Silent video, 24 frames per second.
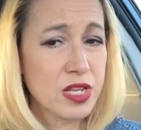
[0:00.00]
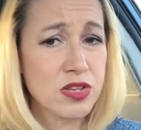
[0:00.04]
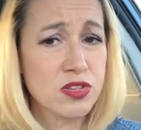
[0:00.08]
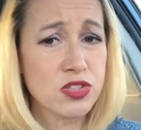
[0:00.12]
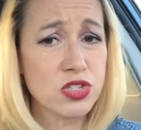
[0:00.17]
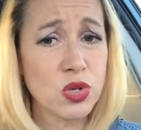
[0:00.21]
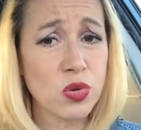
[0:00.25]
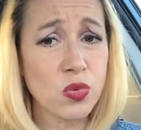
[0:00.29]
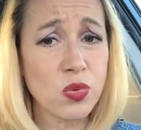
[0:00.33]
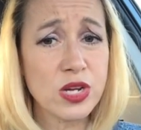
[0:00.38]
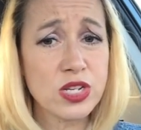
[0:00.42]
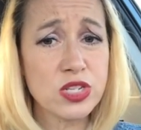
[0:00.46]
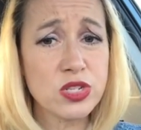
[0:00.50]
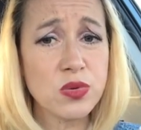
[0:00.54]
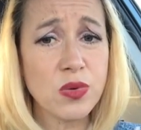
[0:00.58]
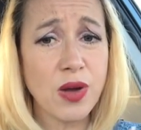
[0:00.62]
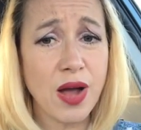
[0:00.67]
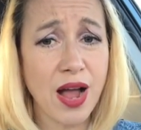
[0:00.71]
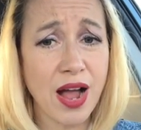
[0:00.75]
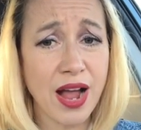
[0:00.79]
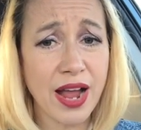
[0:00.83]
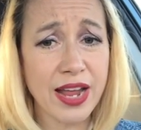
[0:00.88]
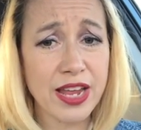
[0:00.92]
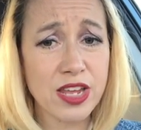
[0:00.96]
So what do
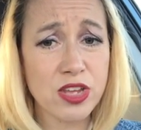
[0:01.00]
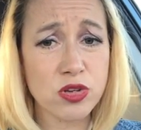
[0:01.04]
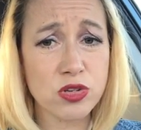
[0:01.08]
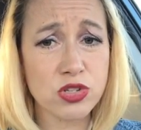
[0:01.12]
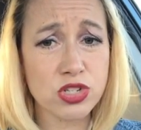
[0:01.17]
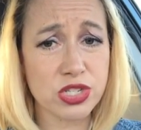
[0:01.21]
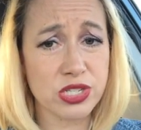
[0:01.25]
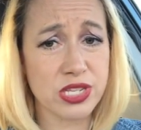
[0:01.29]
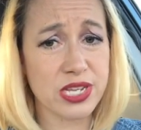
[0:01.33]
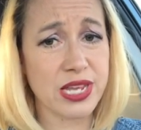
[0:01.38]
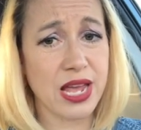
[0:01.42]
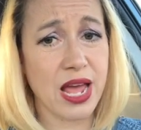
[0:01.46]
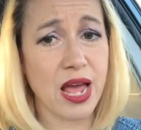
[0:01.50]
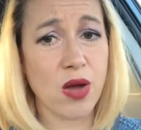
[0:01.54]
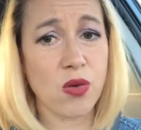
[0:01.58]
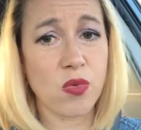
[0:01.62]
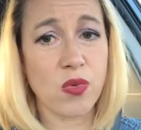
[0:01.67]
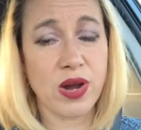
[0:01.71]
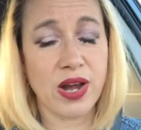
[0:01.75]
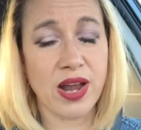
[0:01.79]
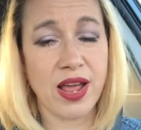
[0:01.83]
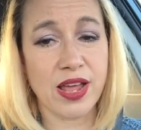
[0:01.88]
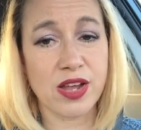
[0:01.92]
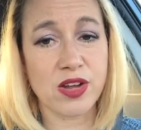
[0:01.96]
I usually get
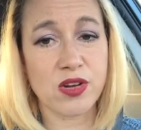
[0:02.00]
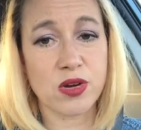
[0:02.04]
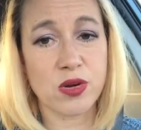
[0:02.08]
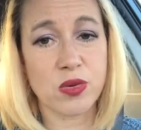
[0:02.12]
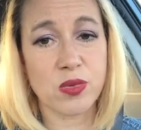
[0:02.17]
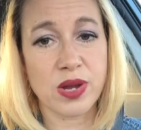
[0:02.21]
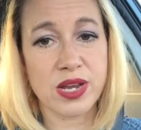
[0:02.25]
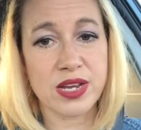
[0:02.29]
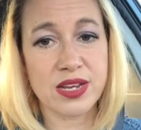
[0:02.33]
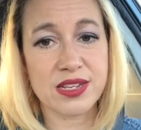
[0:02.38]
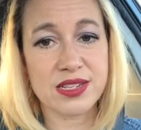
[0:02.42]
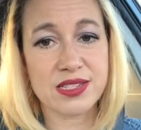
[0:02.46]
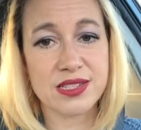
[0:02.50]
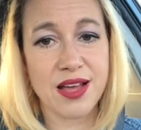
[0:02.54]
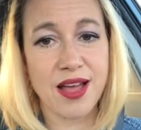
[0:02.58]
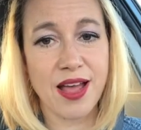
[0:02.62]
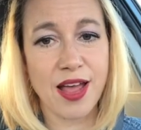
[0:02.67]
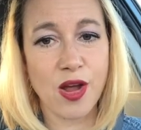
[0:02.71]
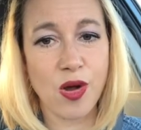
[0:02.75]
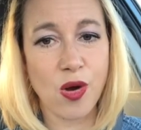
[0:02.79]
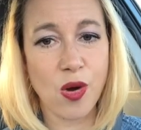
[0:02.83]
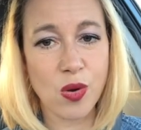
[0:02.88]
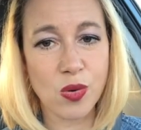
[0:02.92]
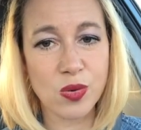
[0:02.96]
when I go to Wendy's?
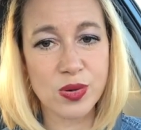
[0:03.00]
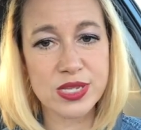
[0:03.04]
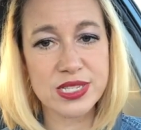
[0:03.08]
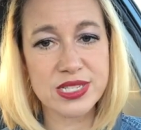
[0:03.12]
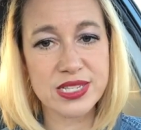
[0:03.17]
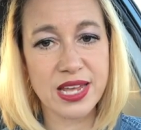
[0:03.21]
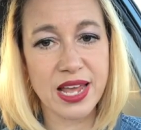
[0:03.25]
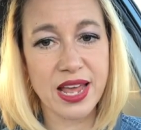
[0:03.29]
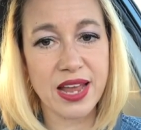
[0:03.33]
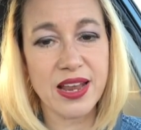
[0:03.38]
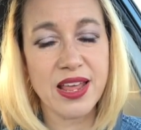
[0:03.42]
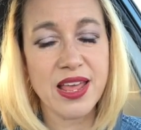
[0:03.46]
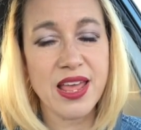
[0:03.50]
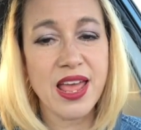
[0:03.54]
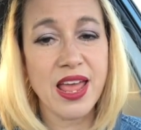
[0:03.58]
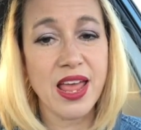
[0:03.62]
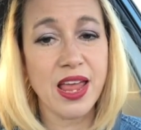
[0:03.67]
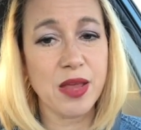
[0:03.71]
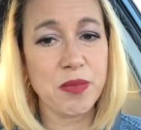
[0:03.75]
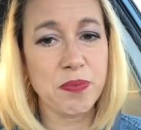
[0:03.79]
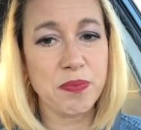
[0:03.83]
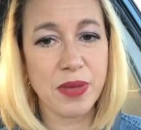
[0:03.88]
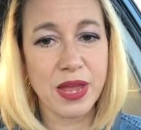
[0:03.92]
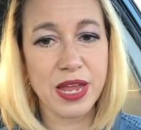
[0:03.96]
I always get
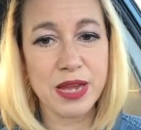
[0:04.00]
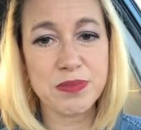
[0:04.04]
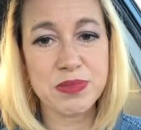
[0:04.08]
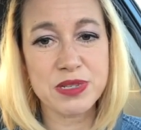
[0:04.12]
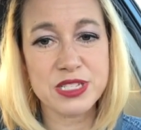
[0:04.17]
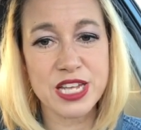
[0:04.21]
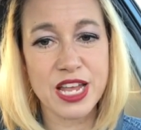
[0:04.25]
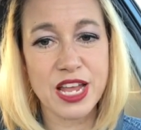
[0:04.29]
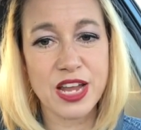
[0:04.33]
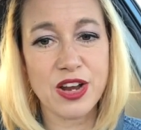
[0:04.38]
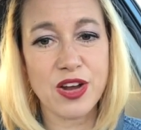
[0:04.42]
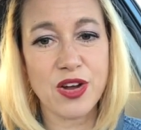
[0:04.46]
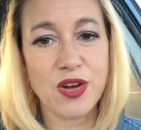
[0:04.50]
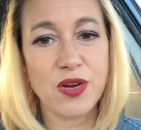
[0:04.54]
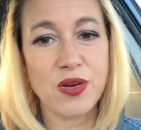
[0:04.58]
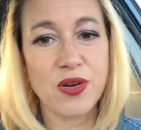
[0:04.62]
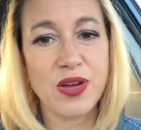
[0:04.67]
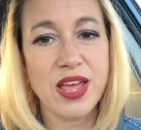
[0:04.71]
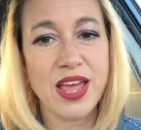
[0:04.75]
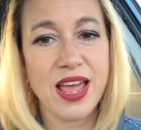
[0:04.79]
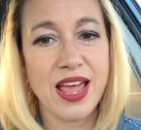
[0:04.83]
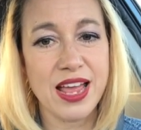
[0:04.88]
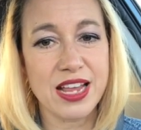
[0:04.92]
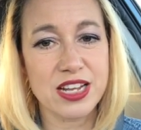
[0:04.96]
a baked potato
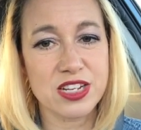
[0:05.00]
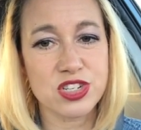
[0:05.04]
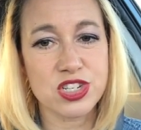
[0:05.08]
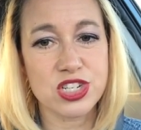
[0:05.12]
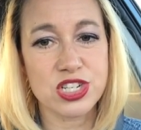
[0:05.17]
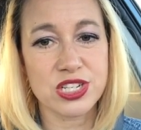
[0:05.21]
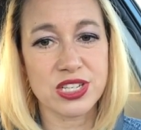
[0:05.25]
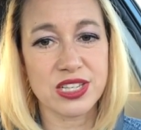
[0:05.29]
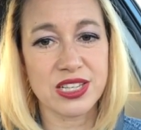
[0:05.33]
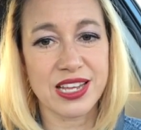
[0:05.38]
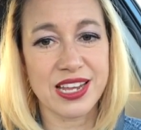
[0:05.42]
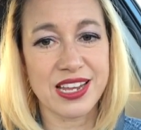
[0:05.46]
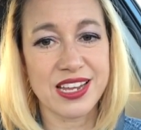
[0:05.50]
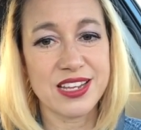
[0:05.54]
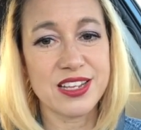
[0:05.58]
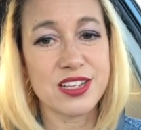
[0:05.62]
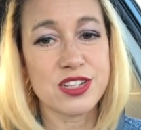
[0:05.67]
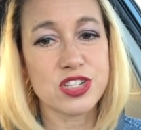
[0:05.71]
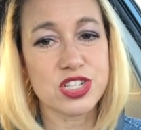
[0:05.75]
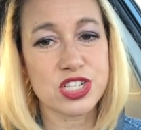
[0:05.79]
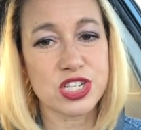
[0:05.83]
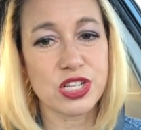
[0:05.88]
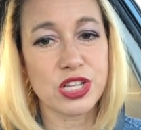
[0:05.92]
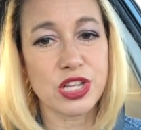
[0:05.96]
and chili.
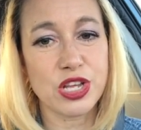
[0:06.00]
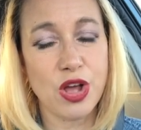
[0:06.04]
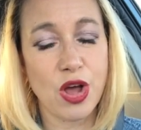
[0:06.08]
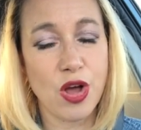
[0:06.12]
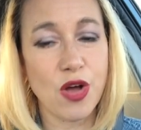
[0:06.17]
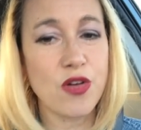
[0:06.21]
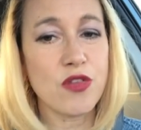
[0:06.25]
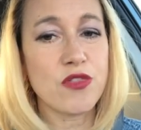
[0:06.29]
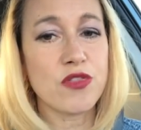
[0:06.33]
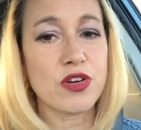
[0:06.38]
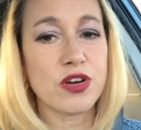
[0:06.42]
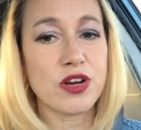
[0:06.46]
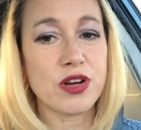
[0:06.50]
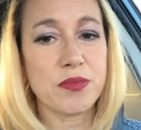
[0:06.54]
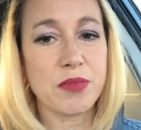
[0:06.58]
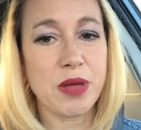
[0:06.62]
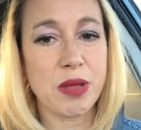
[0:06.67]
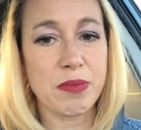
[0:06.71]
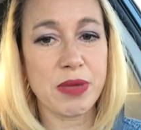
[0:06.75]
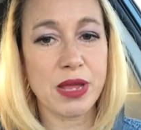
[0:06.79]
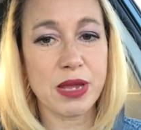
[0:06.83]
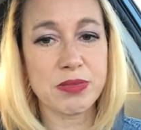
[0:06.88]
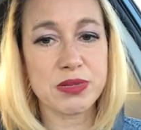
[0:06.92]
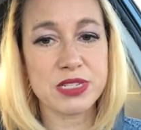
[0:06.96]
Chili over
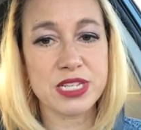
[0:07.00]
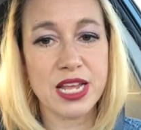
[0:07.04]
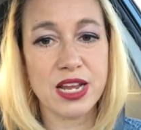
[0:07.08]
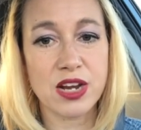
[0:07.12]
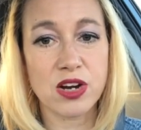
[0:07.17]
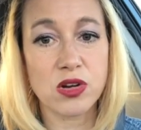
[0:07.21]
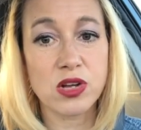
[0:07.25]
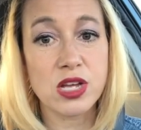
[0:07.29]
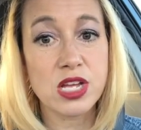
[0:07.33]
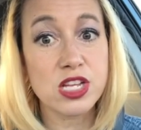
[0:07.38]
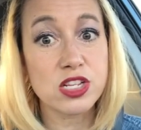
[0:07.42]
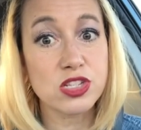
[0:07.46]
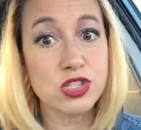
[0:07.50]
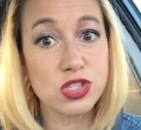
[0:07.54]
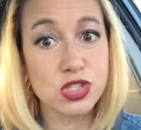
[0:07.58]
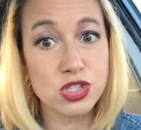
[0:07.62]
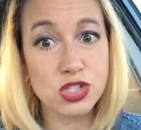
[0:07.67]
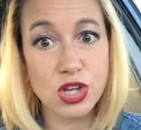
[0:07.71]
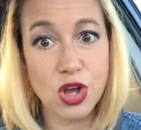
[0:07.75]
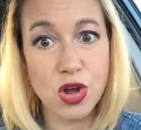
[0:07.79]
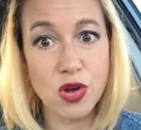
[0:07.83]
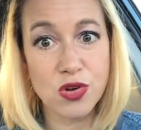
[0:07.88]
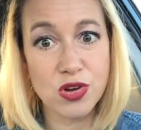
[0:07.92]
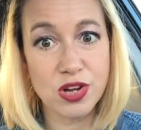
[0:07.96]
my baked potato.
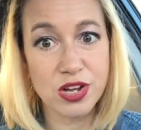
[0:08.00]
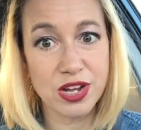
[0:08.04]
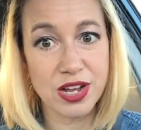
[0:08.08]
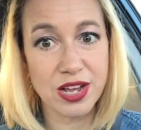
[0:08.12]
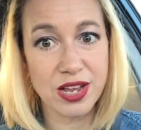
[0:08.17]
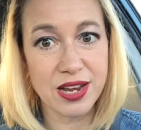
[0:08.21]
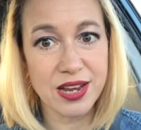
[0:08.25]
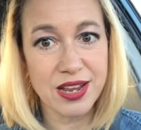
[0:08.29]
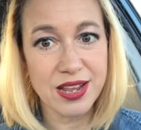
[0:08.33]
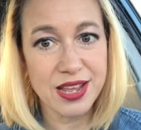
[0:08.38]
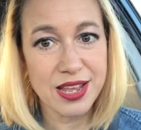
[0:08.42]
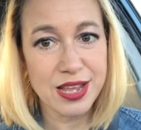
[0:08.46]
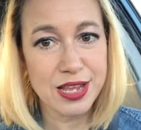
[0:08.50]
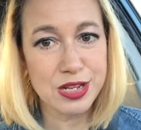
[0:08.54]
So good.